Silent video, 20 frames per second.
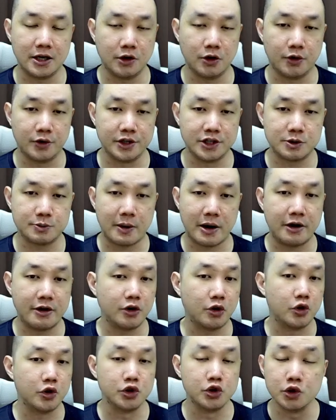or inspiring
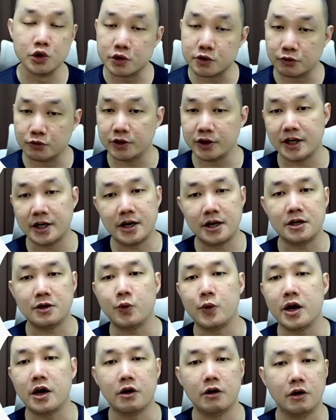or useful in any
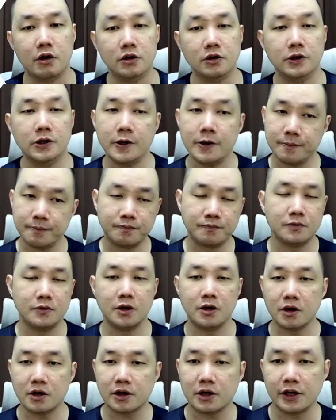way at all, you're
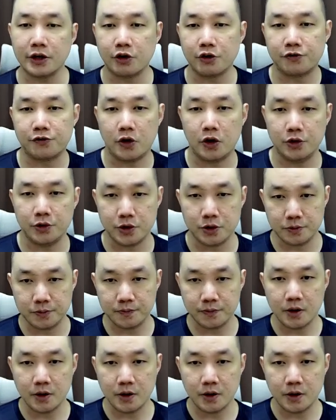gonna click on follow you.